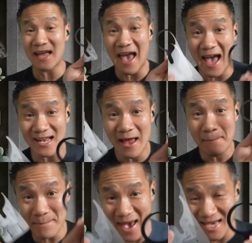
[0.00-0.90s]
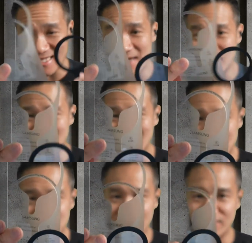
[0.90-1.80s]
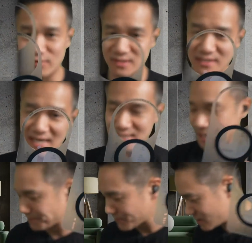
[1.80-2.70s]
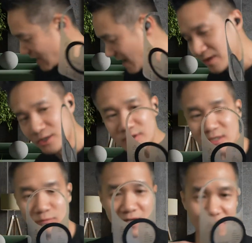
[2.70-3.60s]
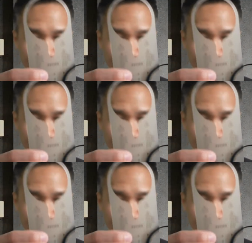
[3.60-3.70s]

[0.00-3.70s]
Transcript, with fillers: can add MagSafe to Samsung phones. Nice. So I'm gonna use the one